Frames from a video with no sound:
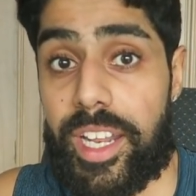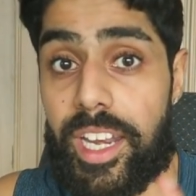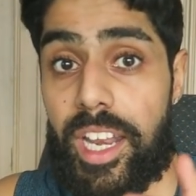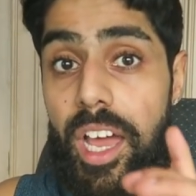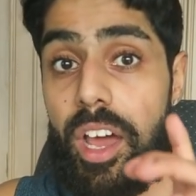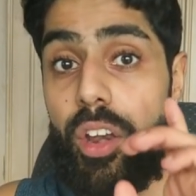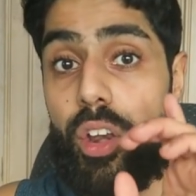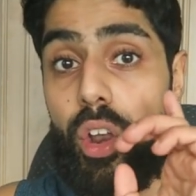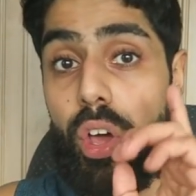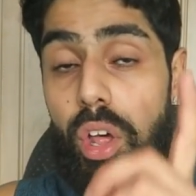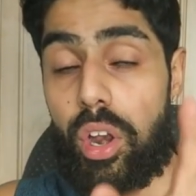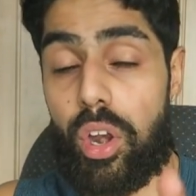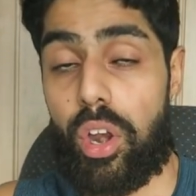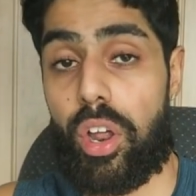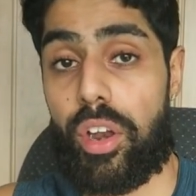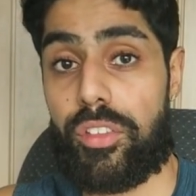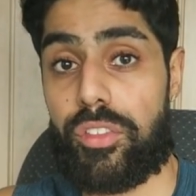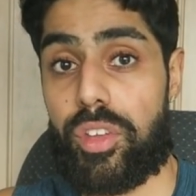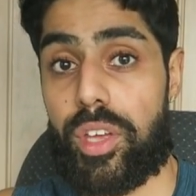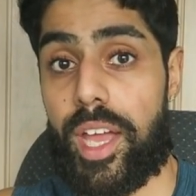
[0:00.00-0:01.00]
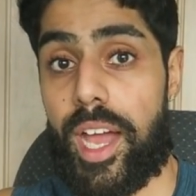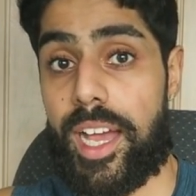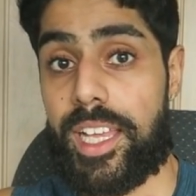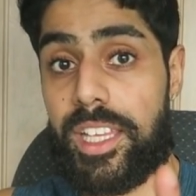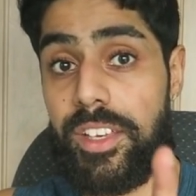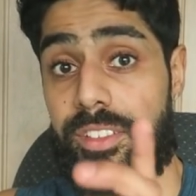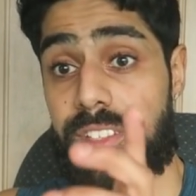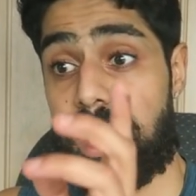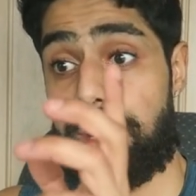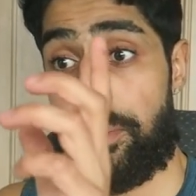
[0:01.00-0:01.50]
And now I know a lot of you guys
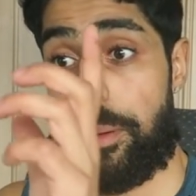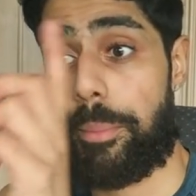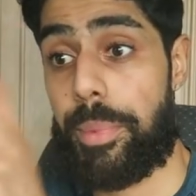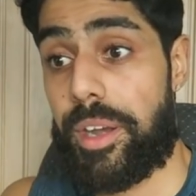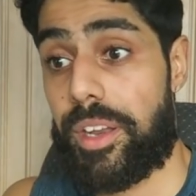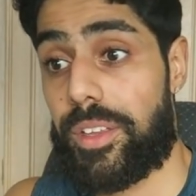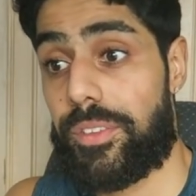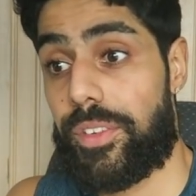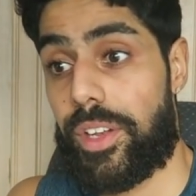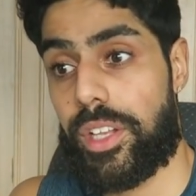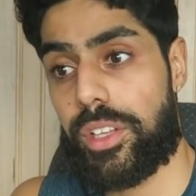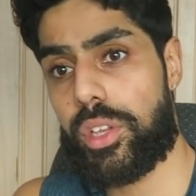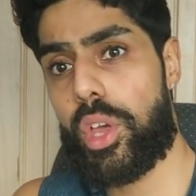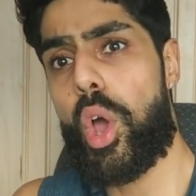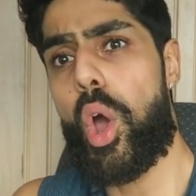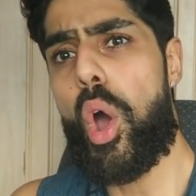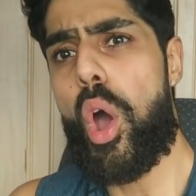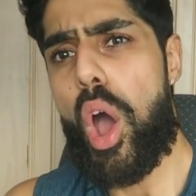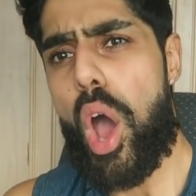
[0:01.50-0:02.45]
have said in my previous videos,